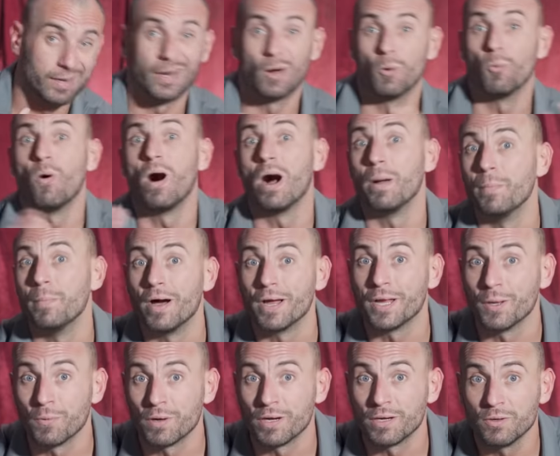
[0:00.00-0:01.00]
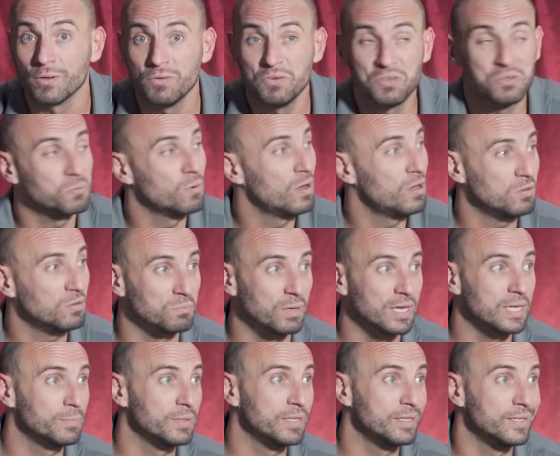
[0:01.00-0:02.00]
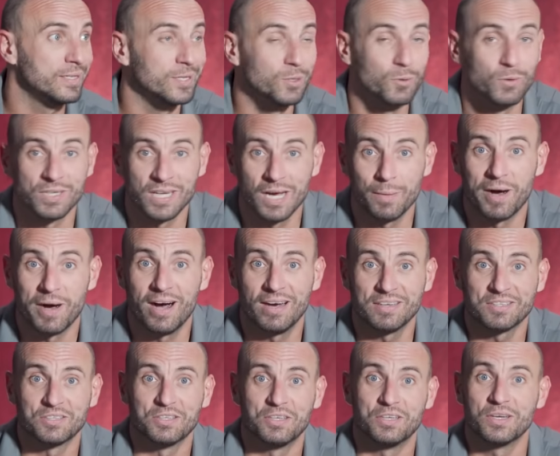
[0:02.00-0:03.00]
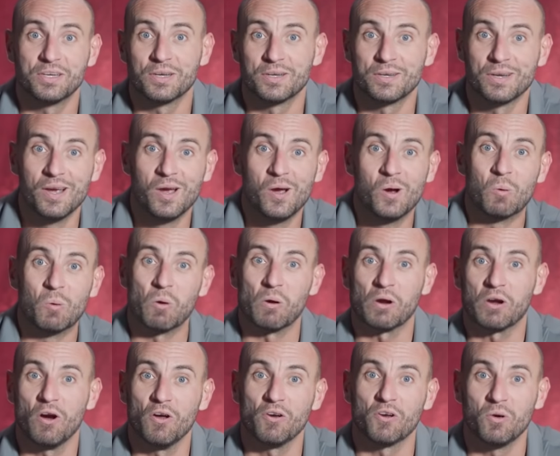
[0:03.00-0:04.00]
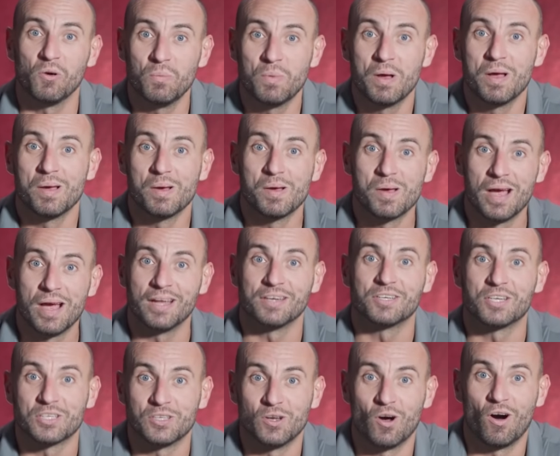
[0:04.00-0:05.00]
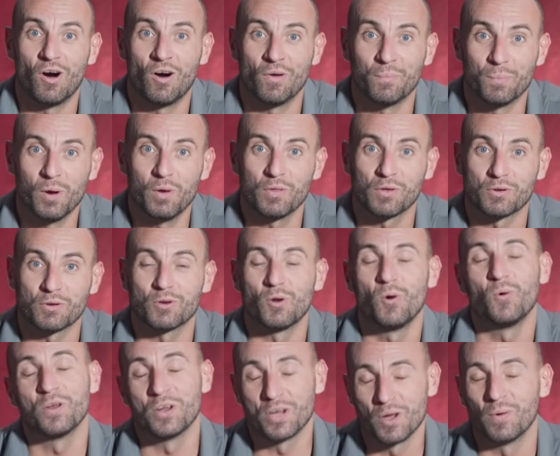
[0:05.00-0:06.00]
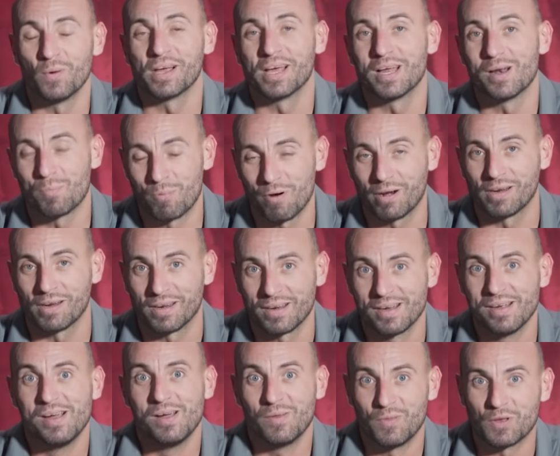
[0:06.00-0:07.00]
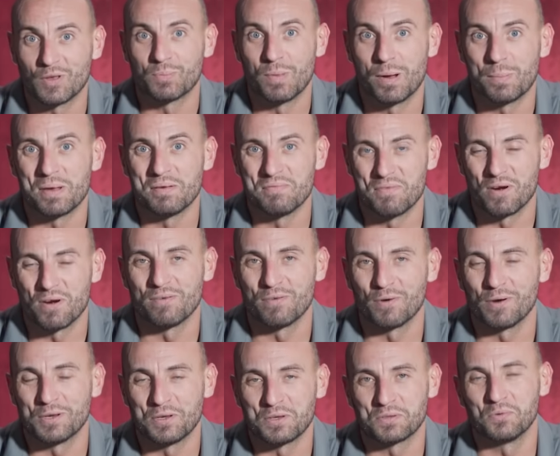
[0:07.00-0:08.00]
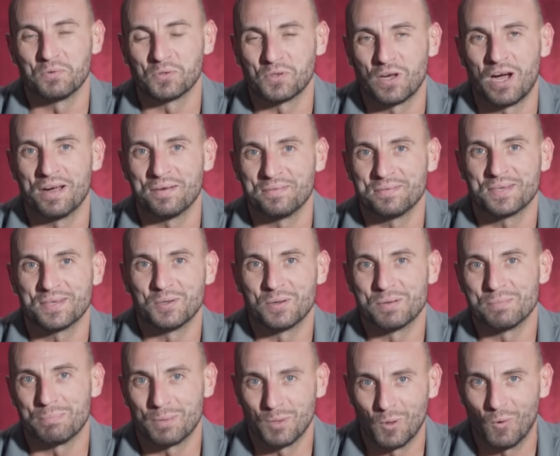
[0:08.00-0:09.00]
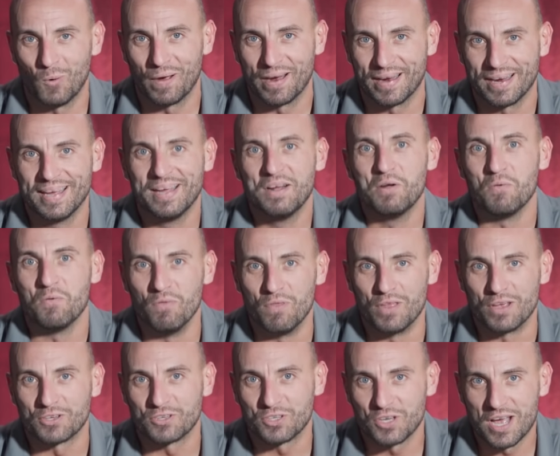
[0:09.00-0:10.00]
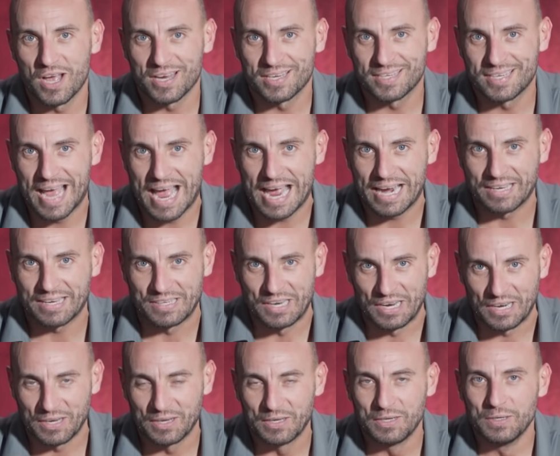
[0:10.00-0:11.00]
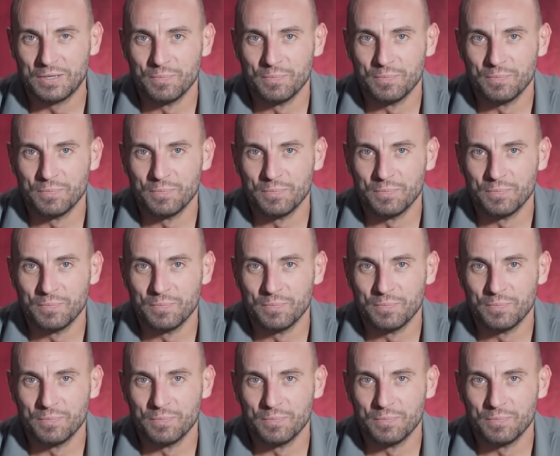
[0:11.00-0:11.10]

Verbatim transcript: Now, why might you want to do this? Well, maybe you're a dumbass and you didn't wear a condom and she's not on birth control and you don't want to get her pregnant. This might be a very, very useful time to employ this tactic.